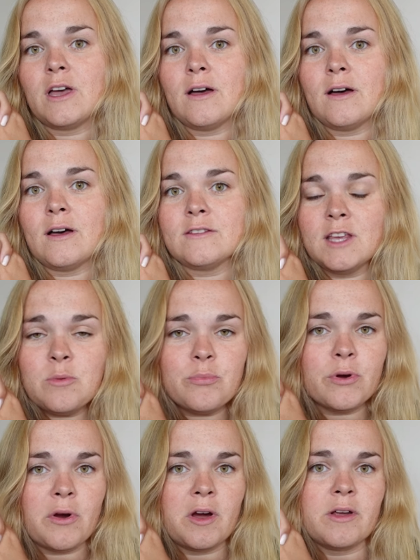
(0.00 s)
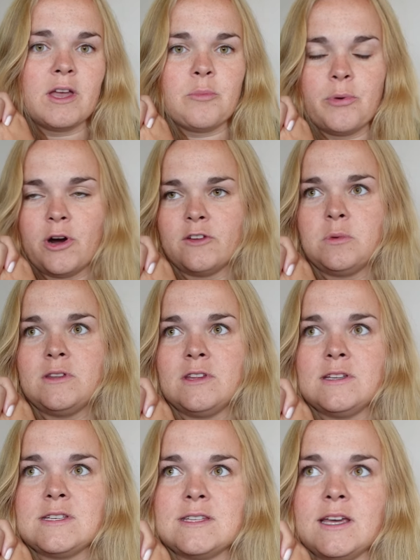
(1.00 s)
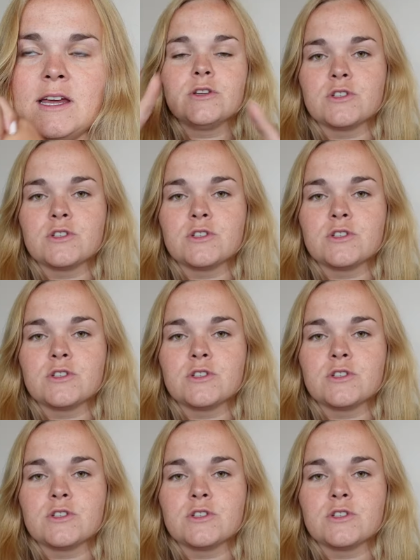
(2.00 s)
a temporary apartment instead?